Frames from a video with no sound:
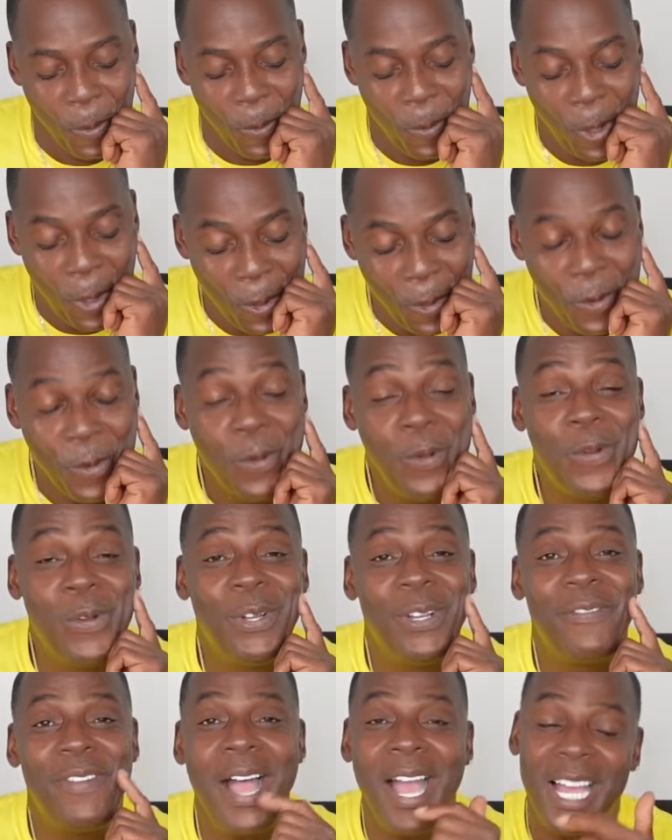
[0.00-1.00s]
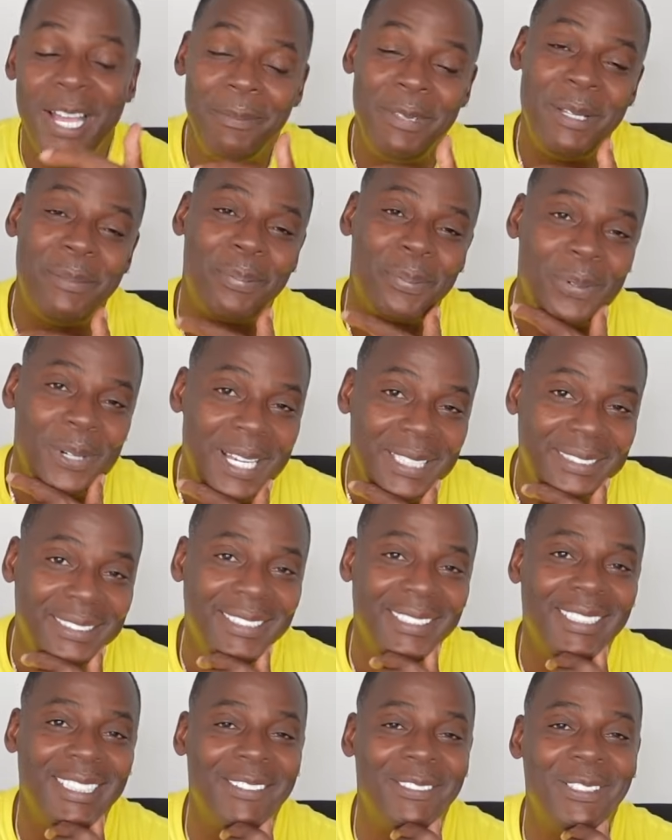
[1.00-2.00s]
Whoo! If I could be
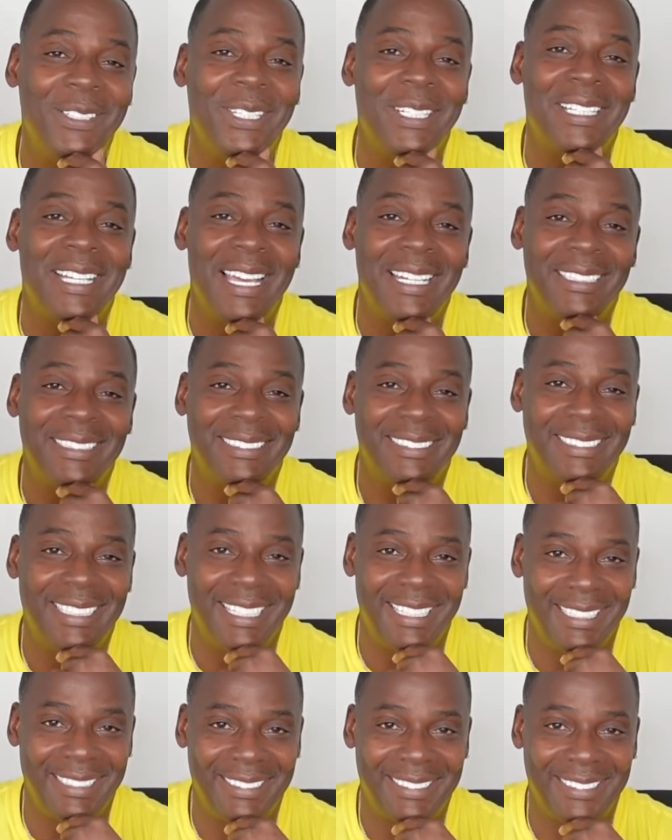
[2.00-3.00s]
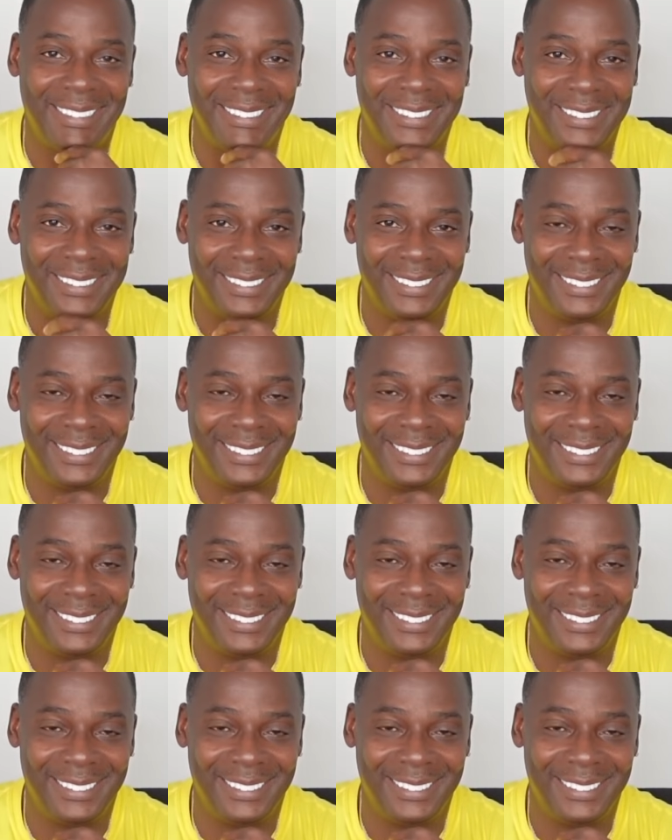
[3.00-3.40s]
president of the United States